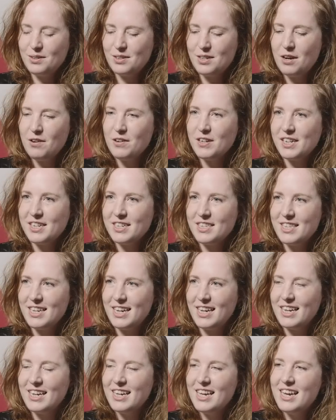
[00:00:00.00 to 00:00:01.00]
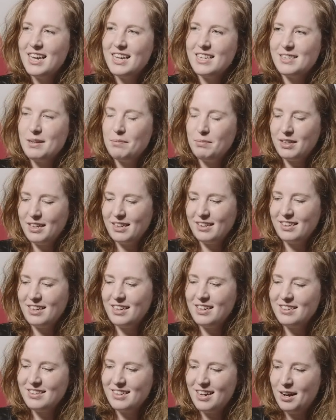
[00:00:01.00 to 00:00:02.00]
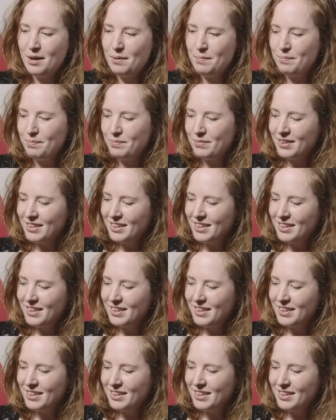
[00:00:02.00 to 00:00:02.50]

surrogacy is something that um,